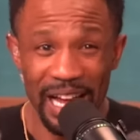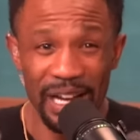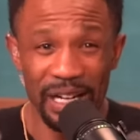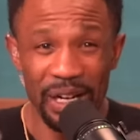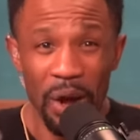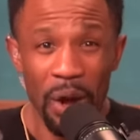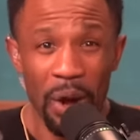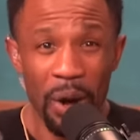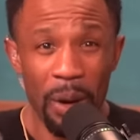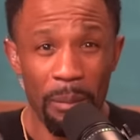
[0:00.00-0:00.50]
Like
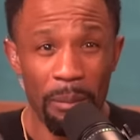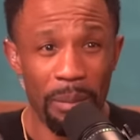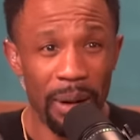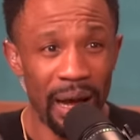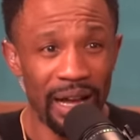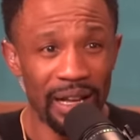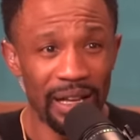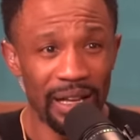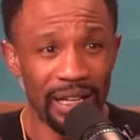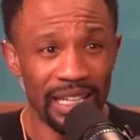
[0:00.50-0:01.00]

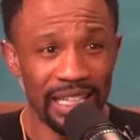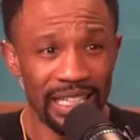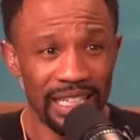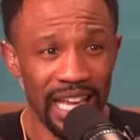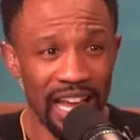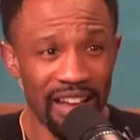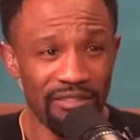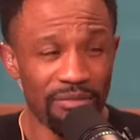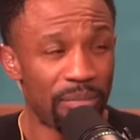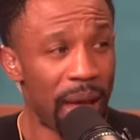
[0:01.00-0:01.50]
he
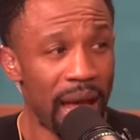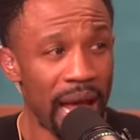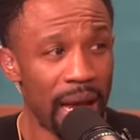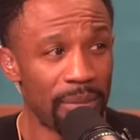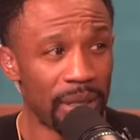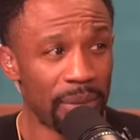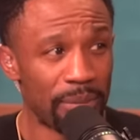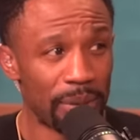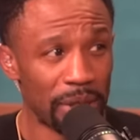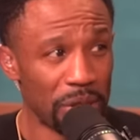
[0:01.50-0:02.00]
gave Bam
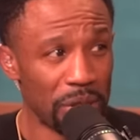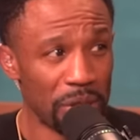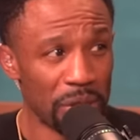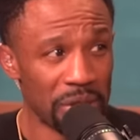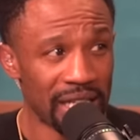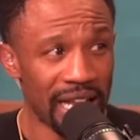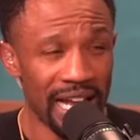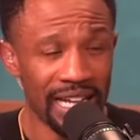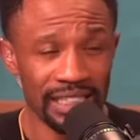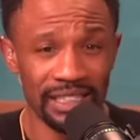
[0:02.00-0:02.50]
the
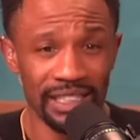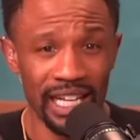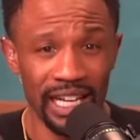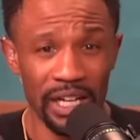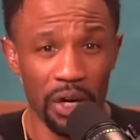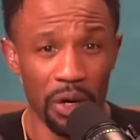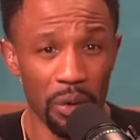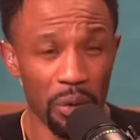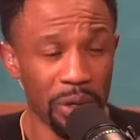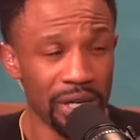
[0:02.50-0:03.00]
blues last year. Like
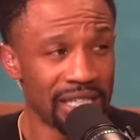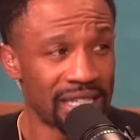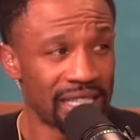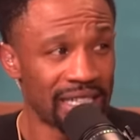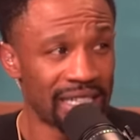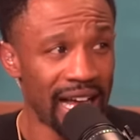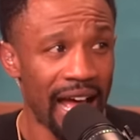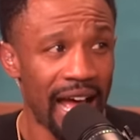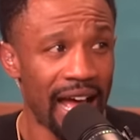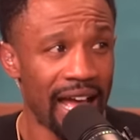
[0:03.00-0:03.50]
who is the
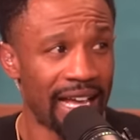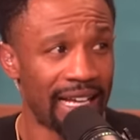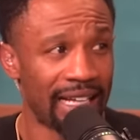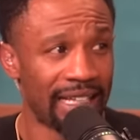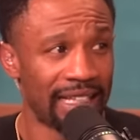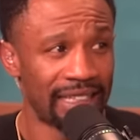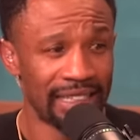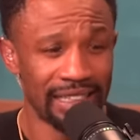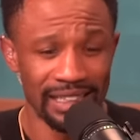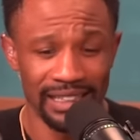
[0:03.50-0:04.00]

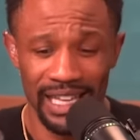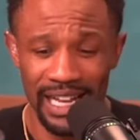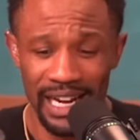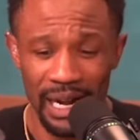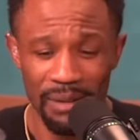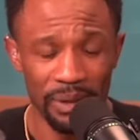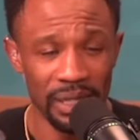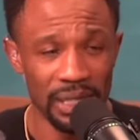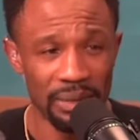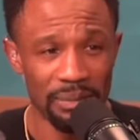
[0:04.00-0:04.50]
guy that
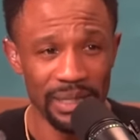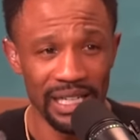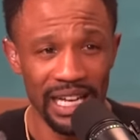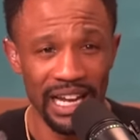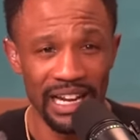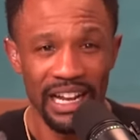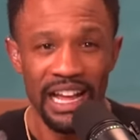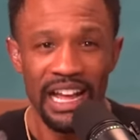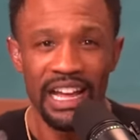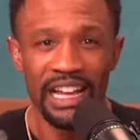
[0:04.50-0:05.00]
I'm gonna be
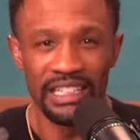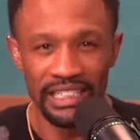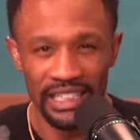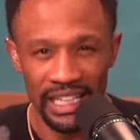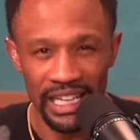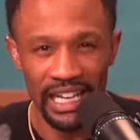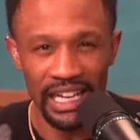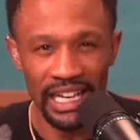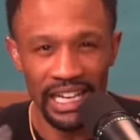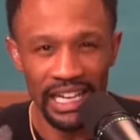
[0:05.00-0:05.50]
like,
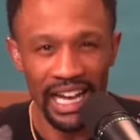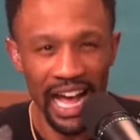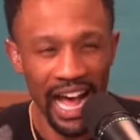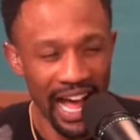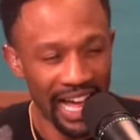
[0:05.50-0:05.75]
yeah,